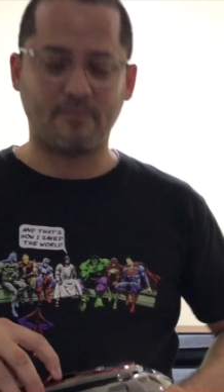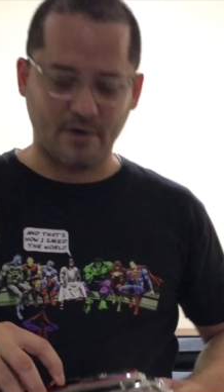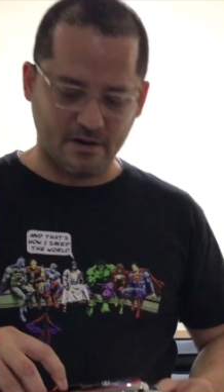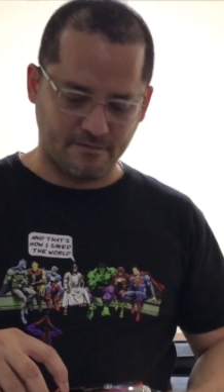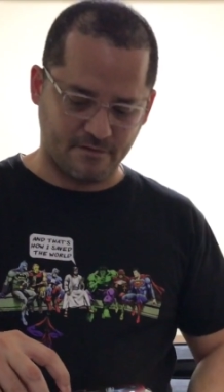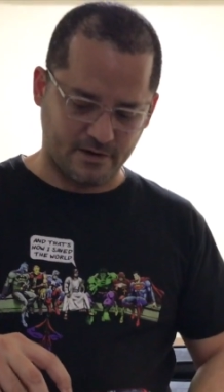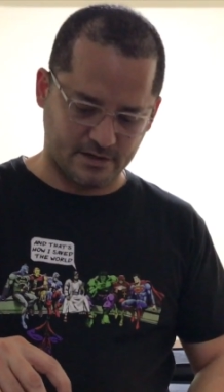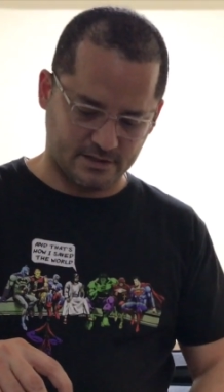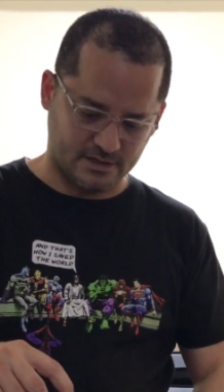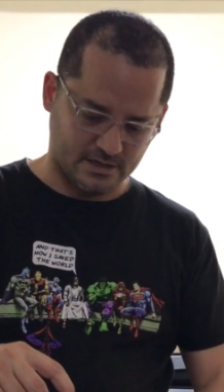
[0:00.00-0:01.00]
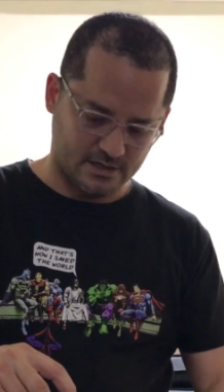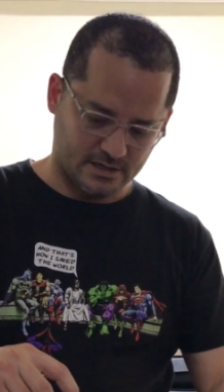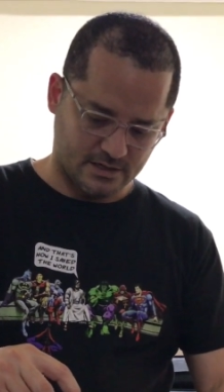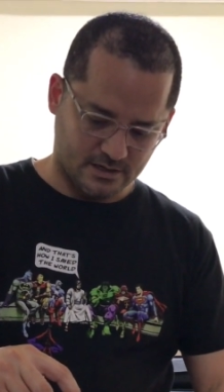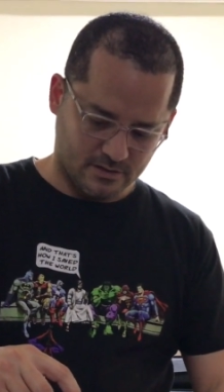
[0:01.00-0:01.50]
part first.
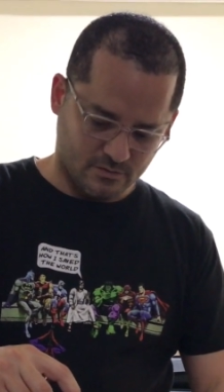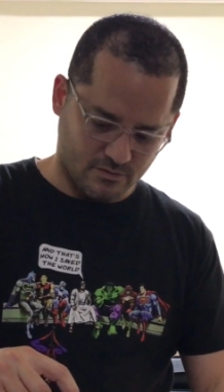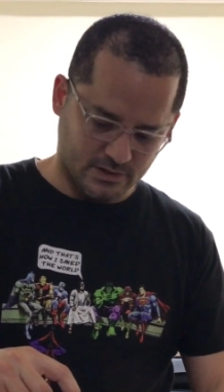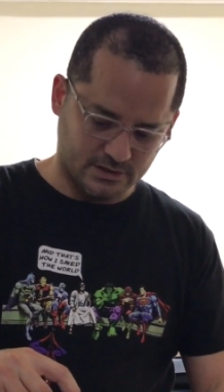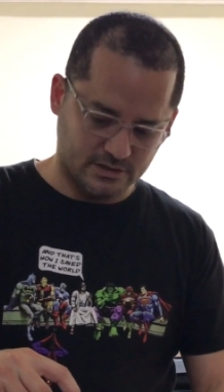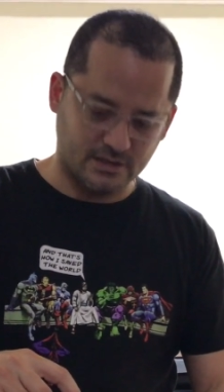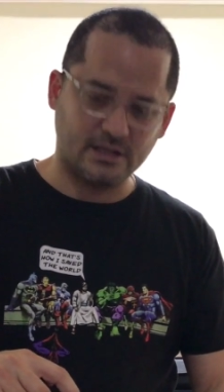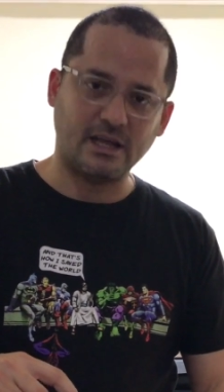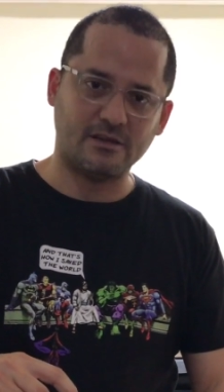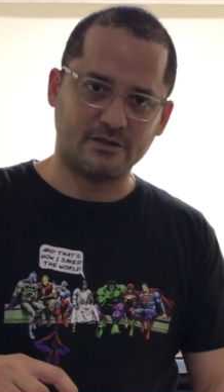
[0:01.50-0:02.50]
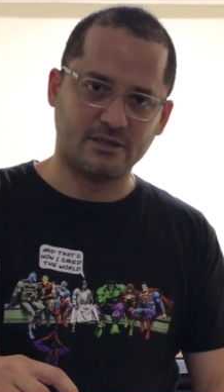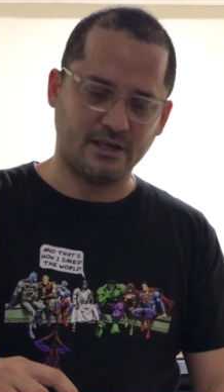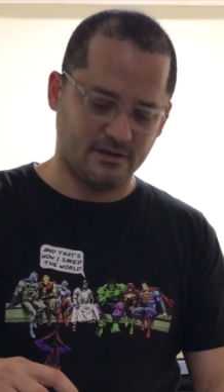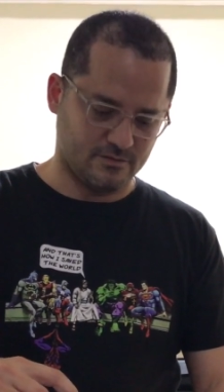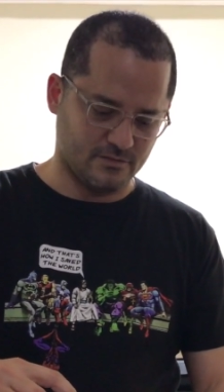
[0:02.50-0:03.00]
Once that, you
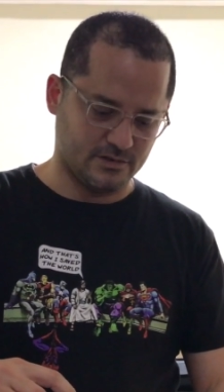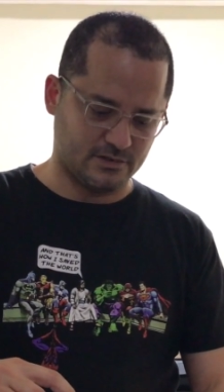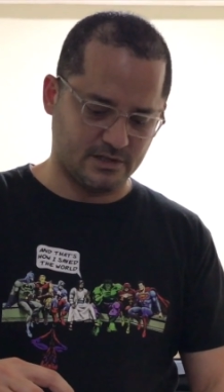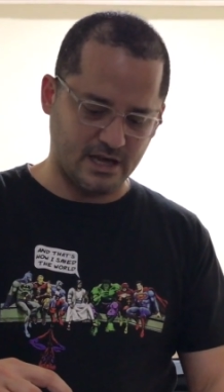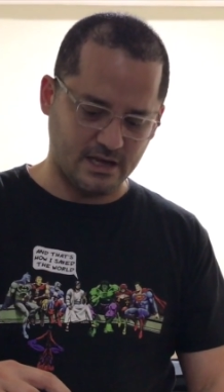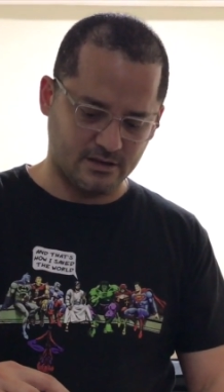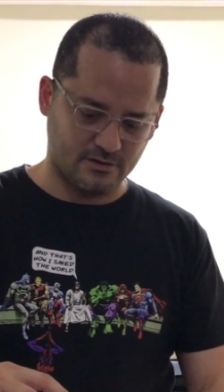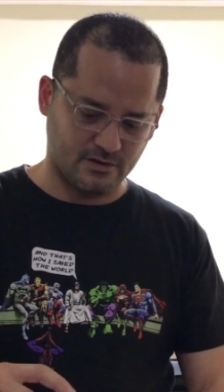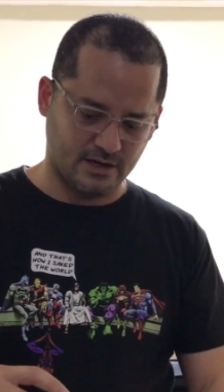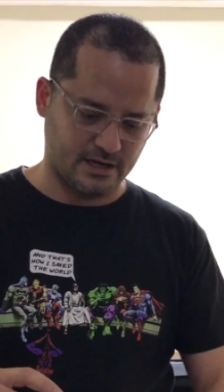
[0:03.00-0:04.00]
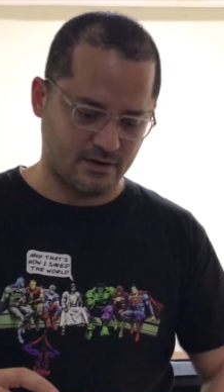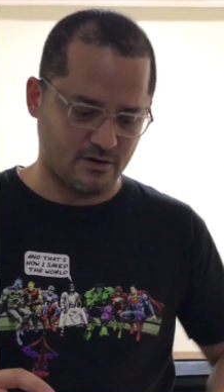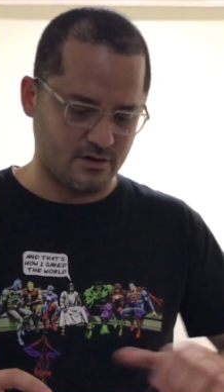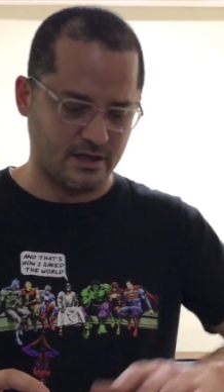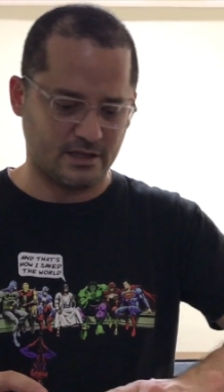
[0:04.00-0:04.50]
see? Once you do that, you let it
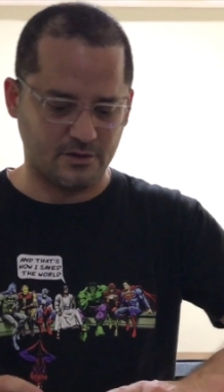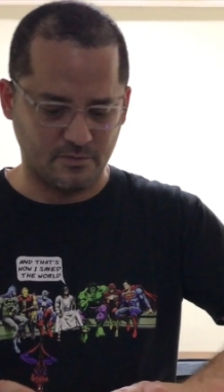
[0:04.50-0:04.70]
go, and then you